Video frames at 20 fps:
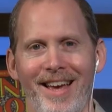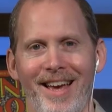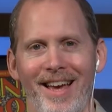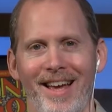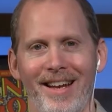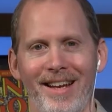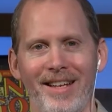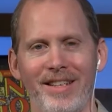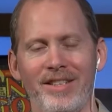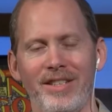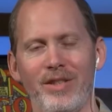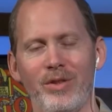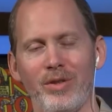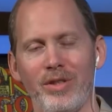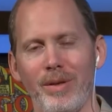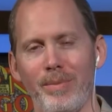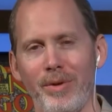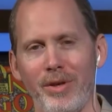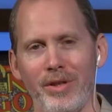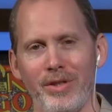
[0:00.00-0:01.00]
And it's
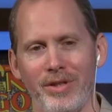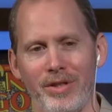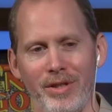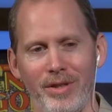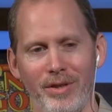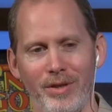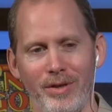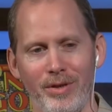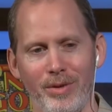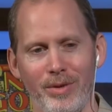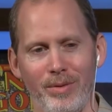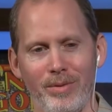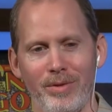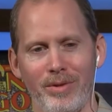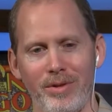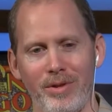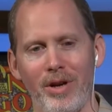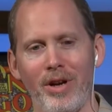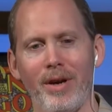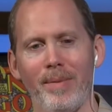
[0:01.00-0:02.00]
interesting because you
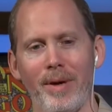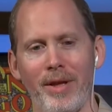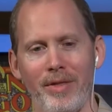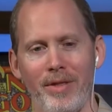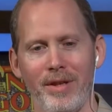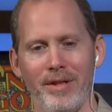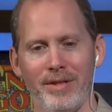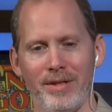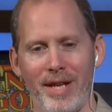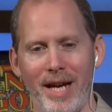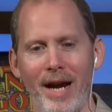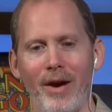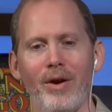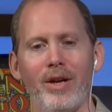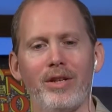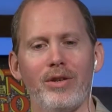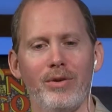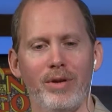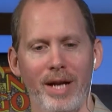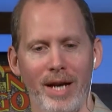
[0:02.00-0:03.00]
talk about this
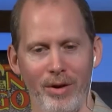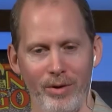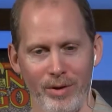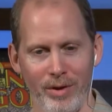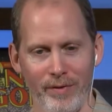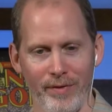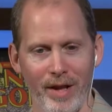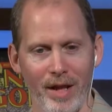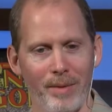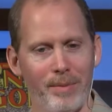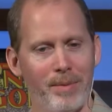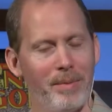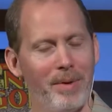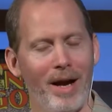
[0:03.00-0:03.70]
character and how you developed him.